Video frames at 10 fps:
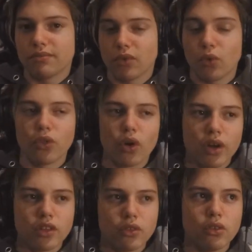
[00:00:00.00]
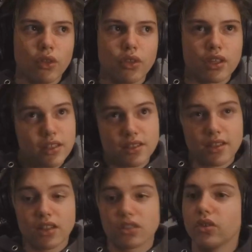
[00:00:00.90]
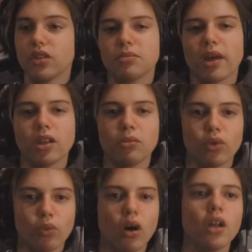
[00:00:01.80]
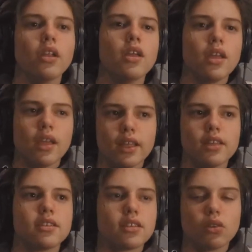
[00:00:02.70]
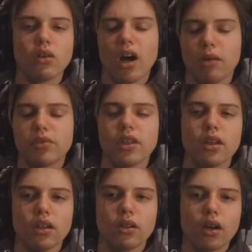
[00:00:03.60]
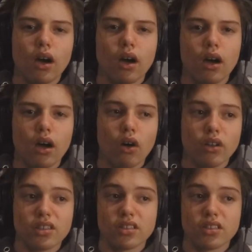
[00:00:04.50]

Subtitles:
Although I do not think this is as good as Man on the Moon 1, it is still up there on his